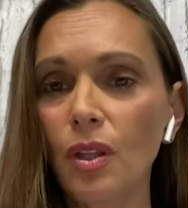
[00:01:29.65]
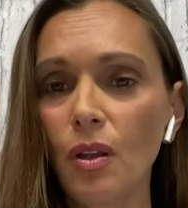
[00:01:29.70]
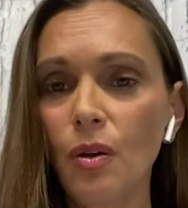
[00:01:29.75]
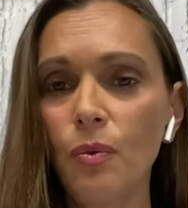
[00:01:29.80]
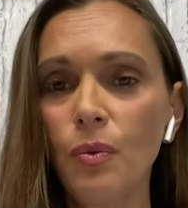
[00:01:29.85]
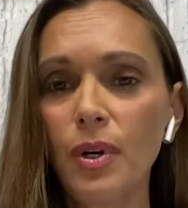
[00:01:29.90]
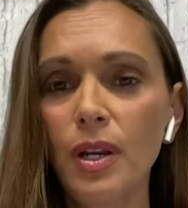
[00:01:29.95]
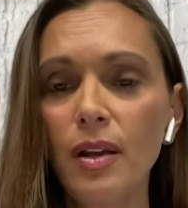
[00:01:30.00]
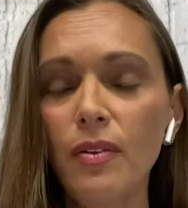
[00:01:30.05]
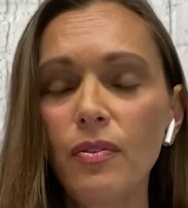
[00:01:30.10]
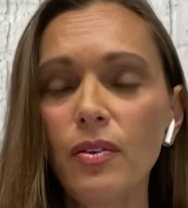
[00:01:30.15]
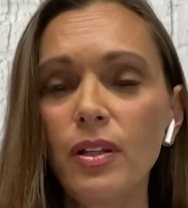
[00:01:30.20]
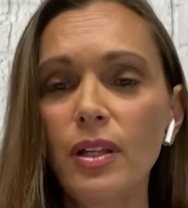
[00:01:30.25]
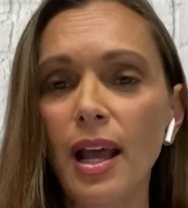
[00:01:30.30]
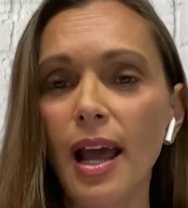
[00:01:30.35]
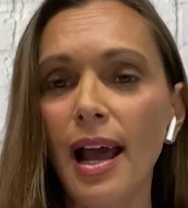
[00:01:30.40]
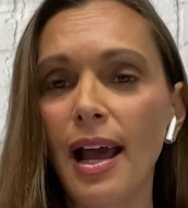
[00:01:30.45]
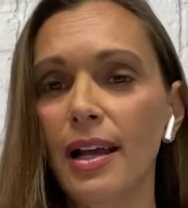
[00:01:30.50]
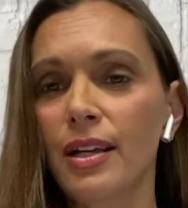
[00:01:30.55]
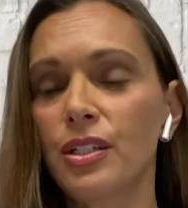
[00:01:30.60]
whatever
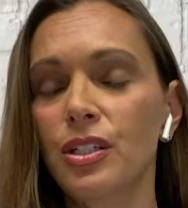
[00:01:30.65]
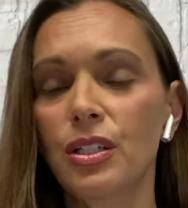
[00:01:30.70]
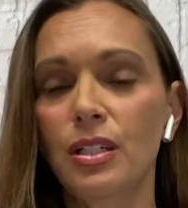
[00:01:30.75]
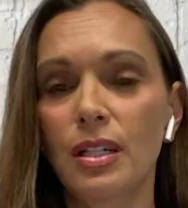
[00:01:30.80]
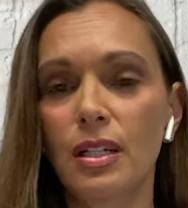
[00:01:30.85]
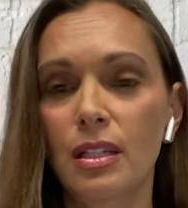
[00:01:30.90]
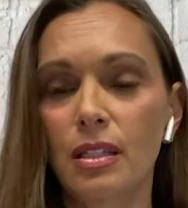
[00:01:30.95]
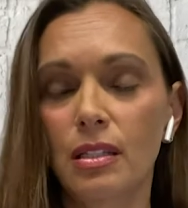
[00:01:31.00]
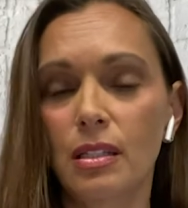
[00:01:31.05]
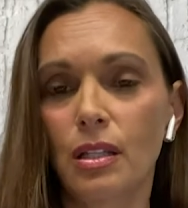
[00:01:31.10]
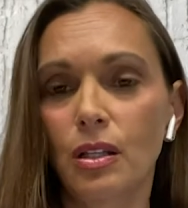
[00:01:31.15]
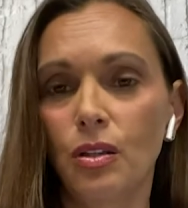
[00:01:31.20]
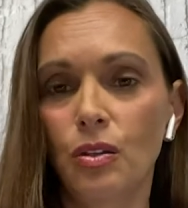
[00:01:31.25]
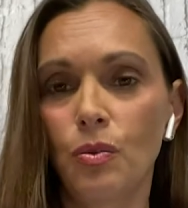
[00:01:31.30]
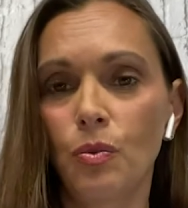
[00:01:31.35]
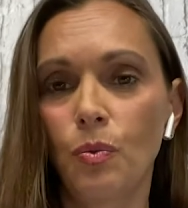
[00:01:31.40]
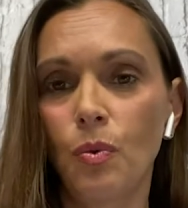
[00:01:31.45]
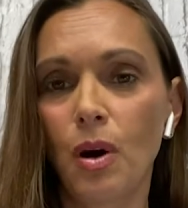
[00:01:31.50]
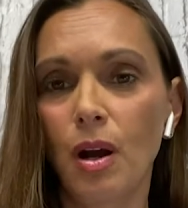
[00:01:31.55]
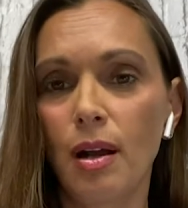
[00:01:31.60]
action it is that
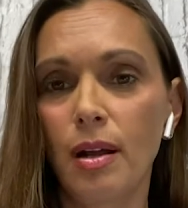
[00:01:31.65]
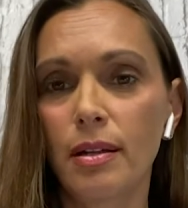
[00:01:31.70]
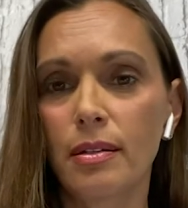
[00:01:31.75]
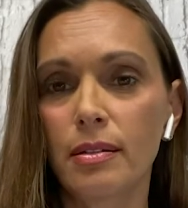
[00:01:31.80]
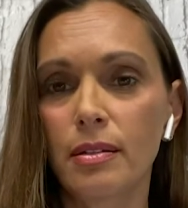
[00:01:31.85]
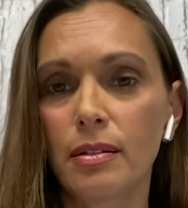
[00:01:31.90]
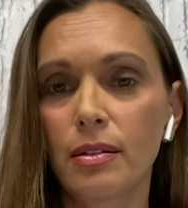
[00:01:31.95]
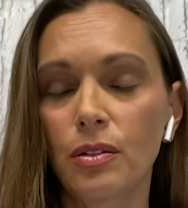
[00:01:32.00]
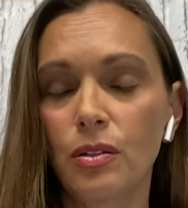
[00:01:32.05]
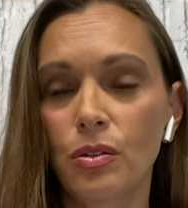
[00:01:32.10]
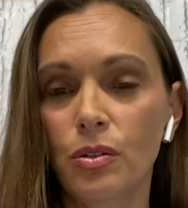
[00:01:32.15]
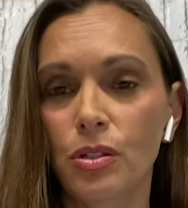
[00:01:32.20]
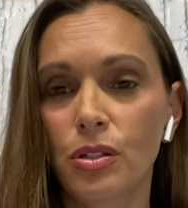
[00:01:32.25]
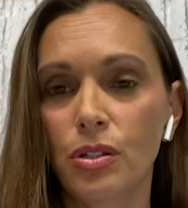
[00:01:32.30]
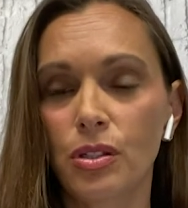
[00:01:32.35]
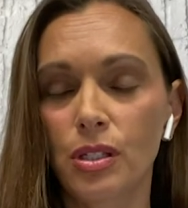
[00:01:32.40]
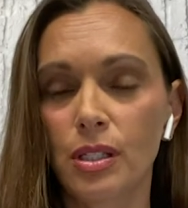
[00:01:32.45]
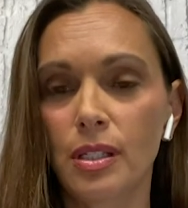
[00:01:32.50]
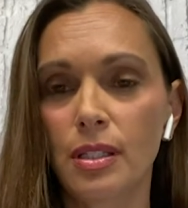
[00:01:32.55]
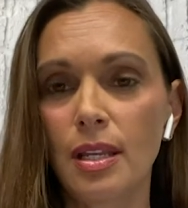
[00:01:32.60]
you want
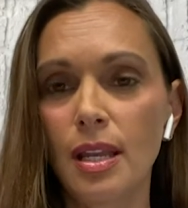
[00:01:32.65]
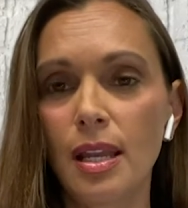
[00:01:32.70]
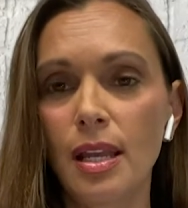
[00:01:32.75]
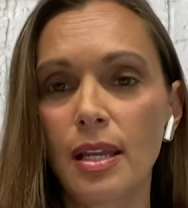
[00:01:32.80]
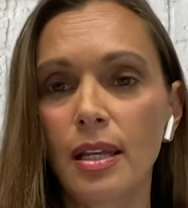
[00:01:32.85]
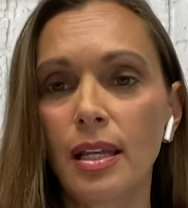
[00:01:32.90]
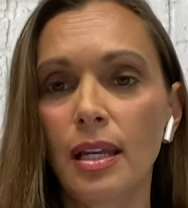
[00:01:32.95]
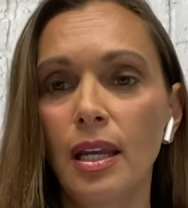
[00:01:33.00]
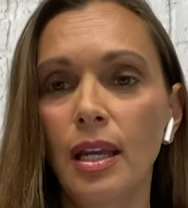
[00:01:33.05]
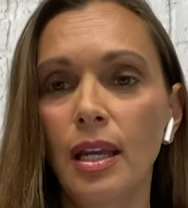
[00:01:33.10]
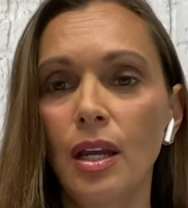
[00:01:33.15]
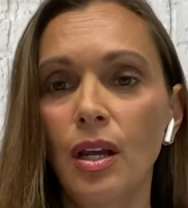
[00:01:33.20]
users to take,